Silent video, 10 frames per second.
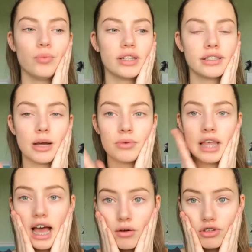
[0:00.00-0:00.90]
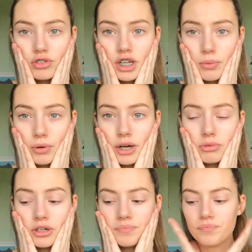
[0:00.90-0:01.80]
one side without using a
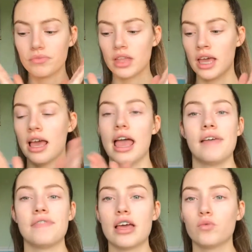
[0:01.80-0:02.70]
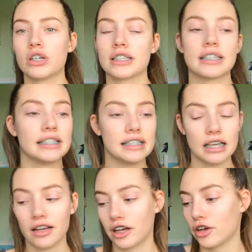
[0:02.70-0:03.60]
primer, and then we're just gonna
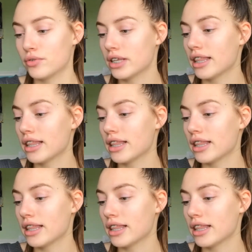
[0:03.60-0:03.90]
see how it goes.